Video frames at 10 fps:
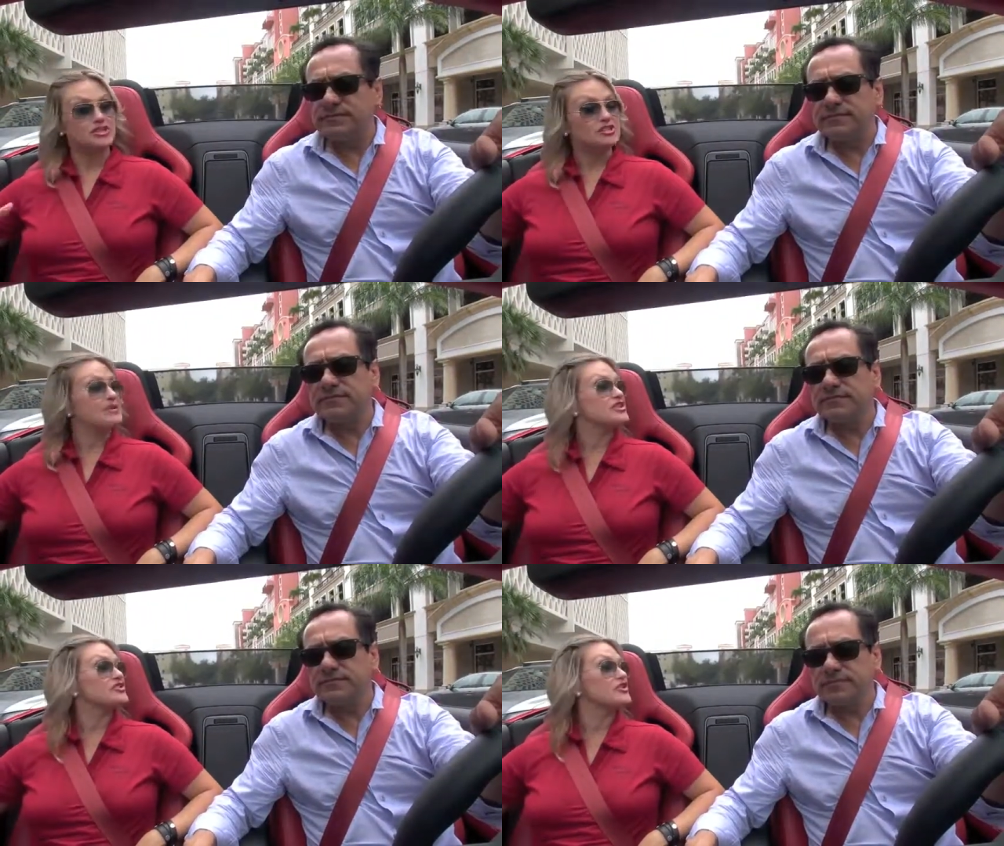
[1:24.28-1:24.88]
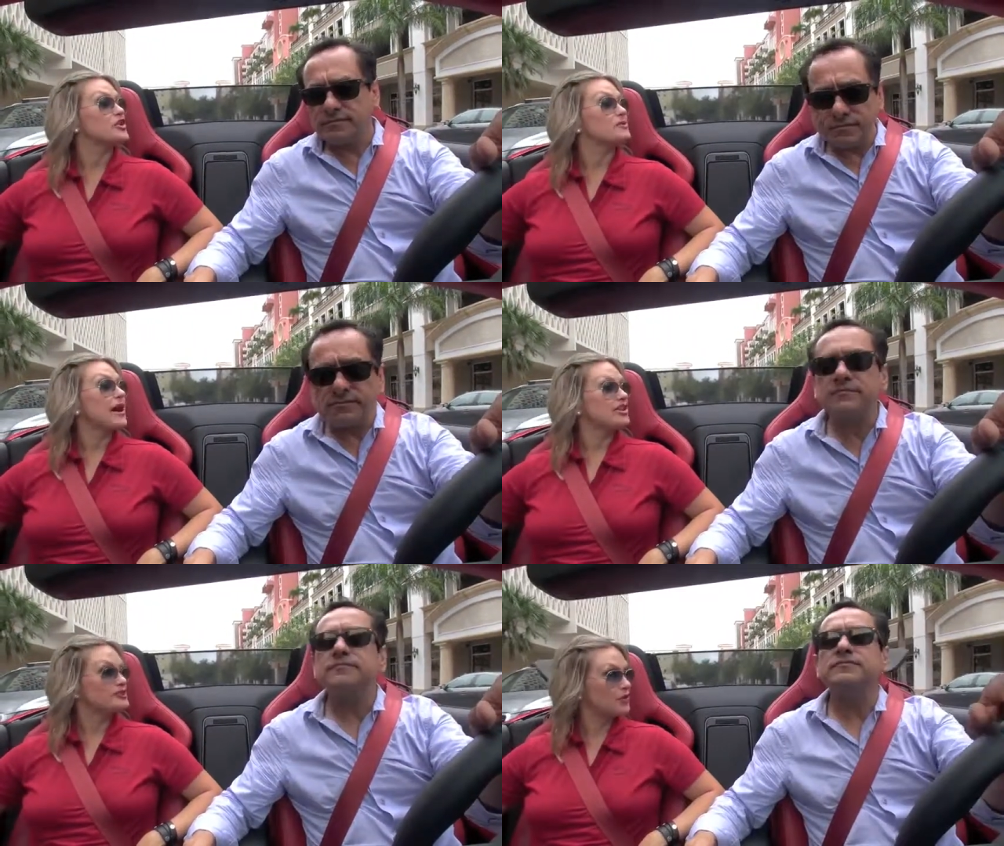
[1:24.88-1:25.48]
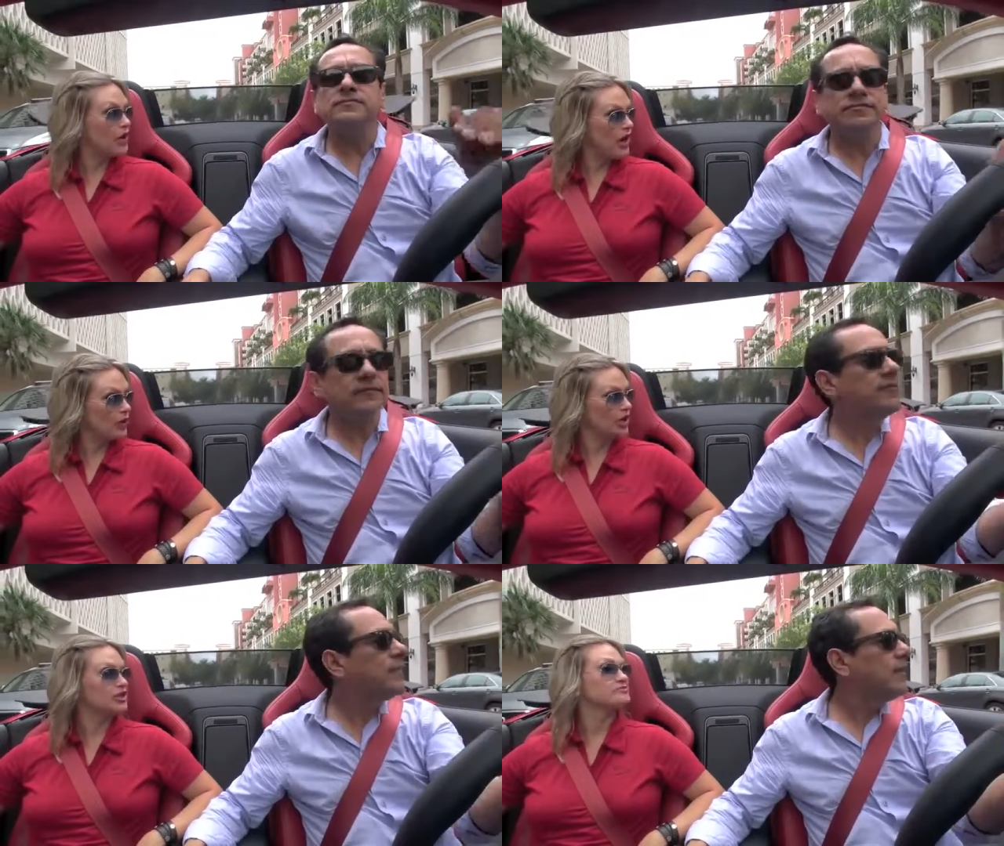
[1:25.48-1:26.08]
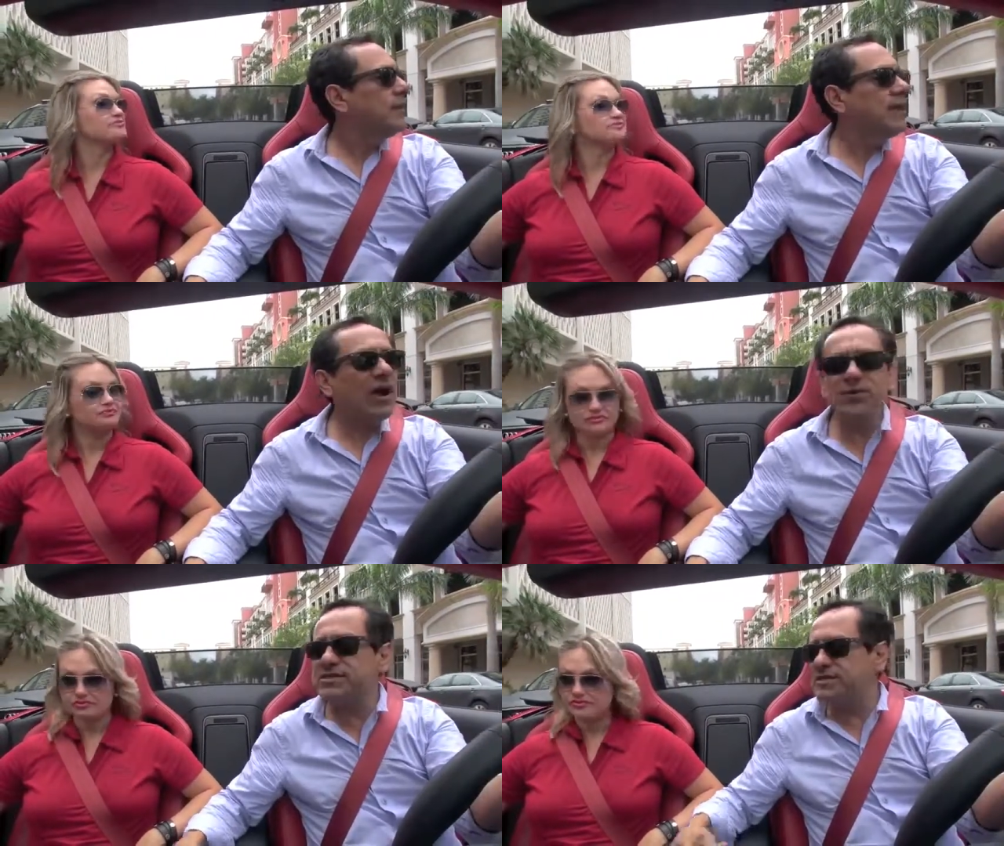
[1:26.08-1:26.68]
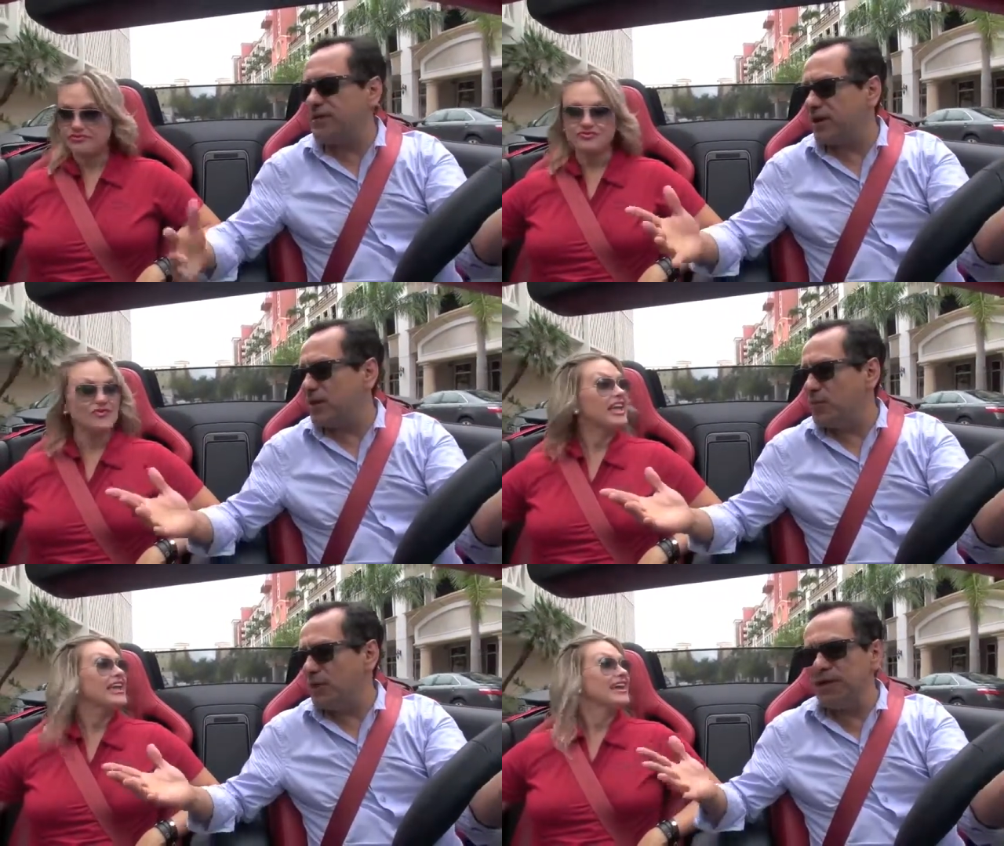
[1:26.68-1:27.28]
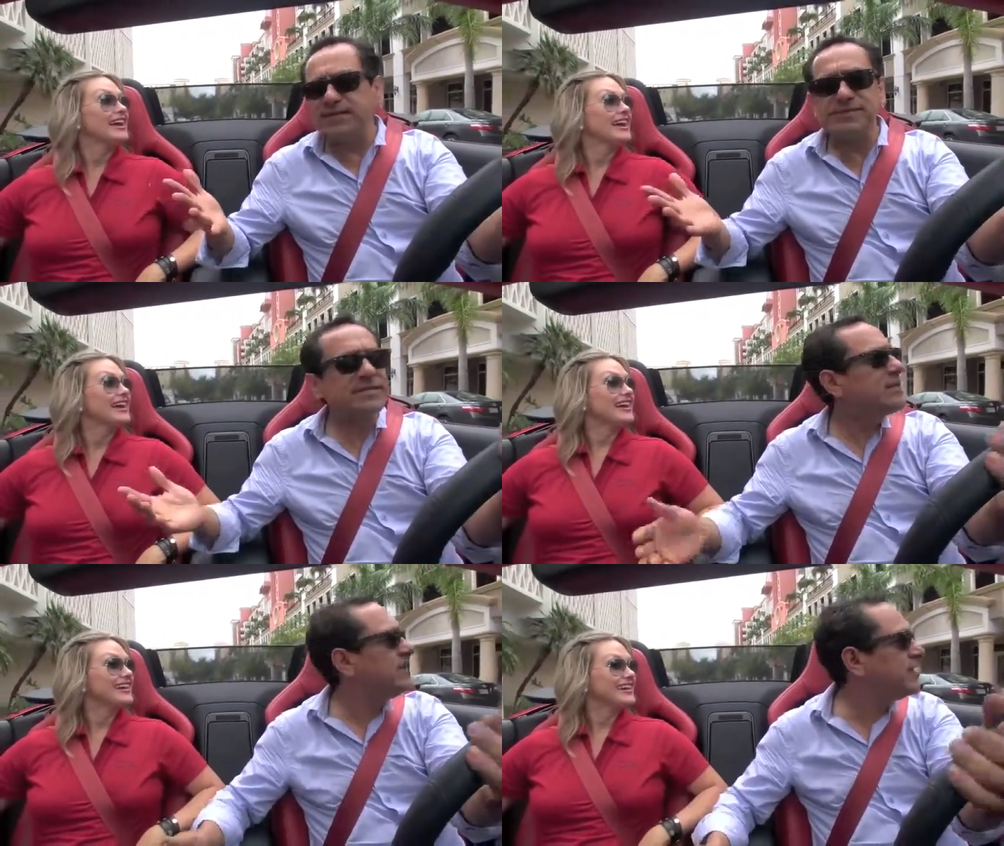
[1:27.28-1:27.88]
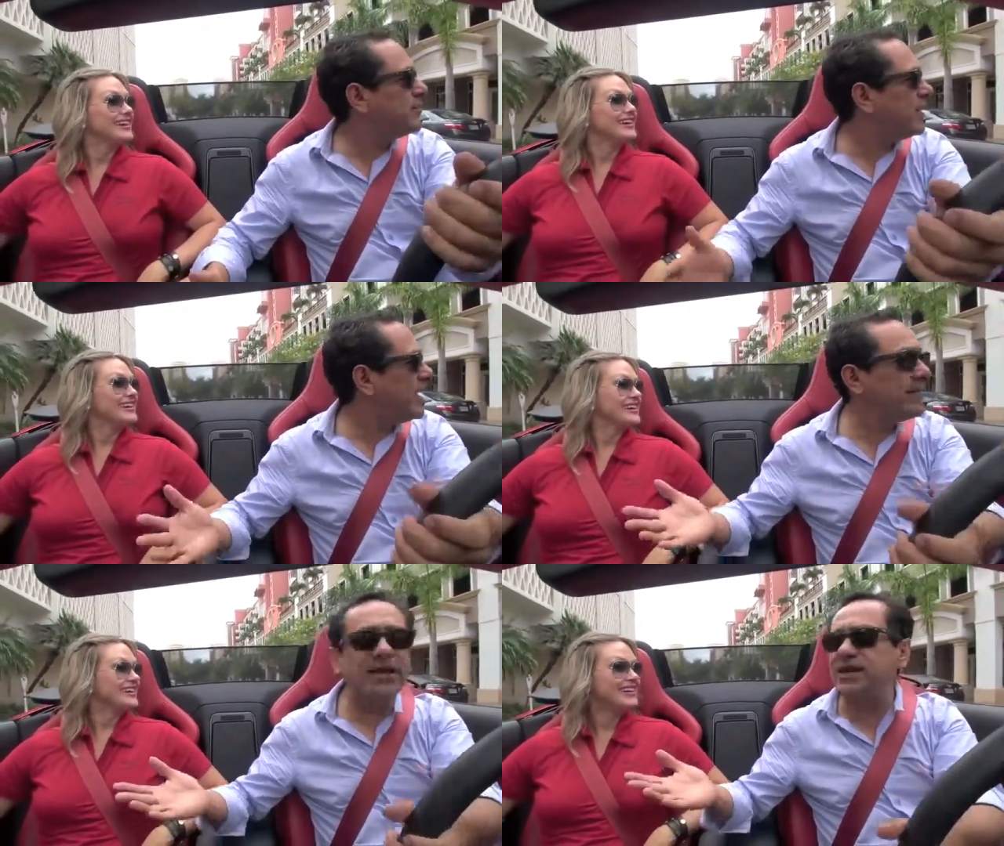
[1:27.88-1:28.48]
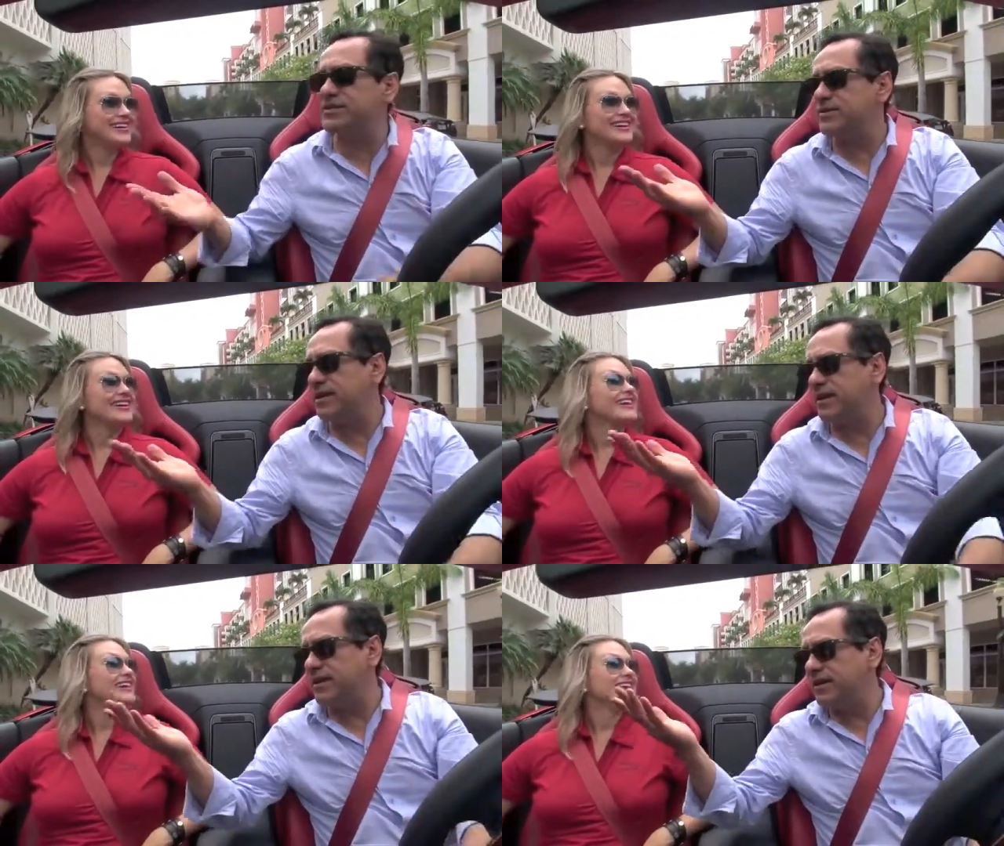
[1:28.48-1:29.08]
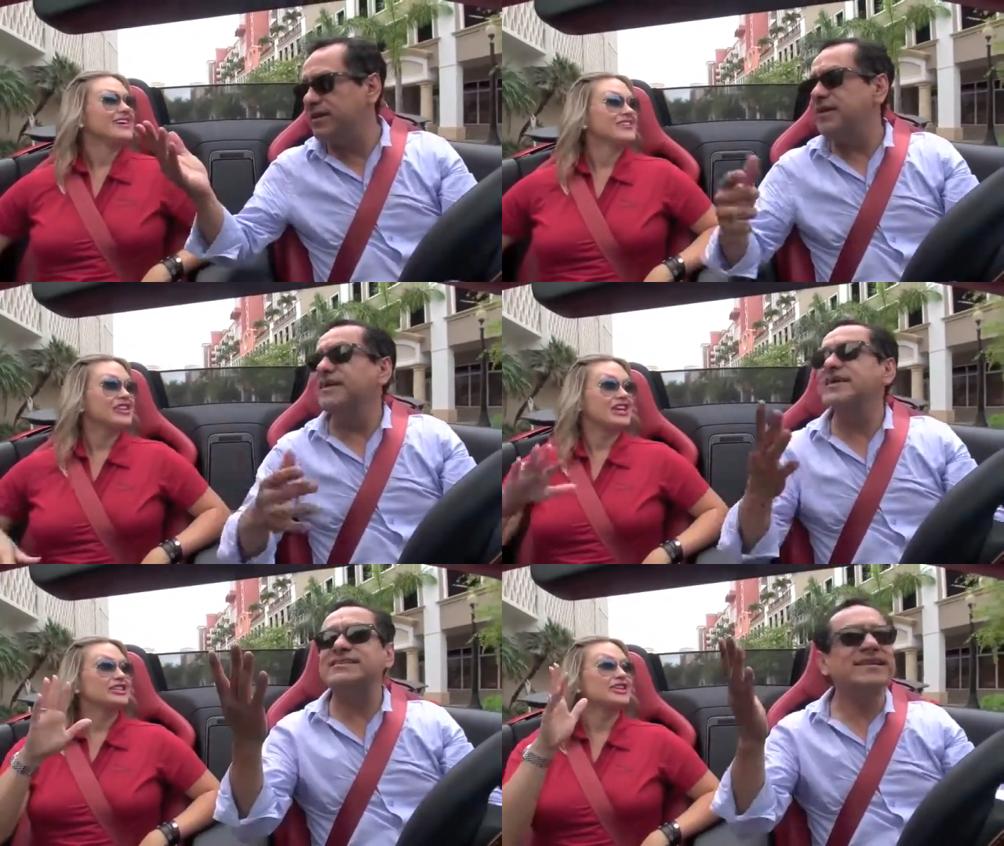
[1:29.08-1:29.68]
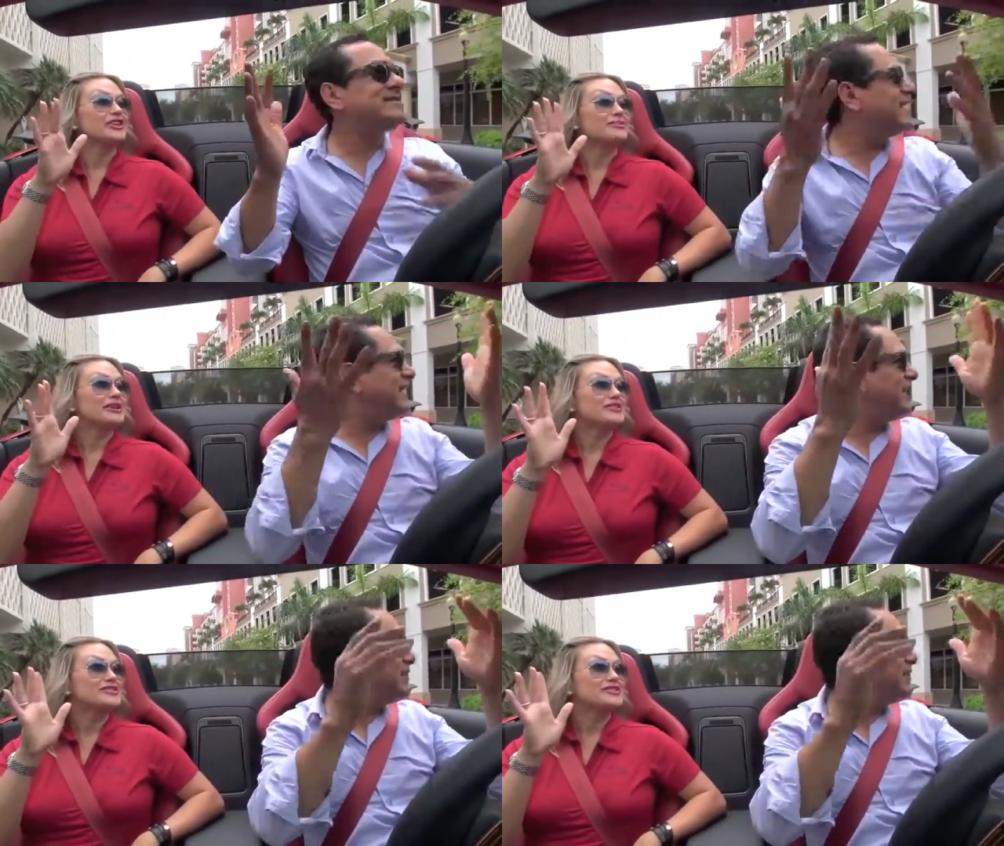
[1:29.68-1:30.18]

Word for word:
Speaker 1: up to speeds of 30 miles per hour.
Speaker 2: Yeah, which is very convenient, especially here in Miami. Like today,
Speaker 1: you get it's, a little it's bit a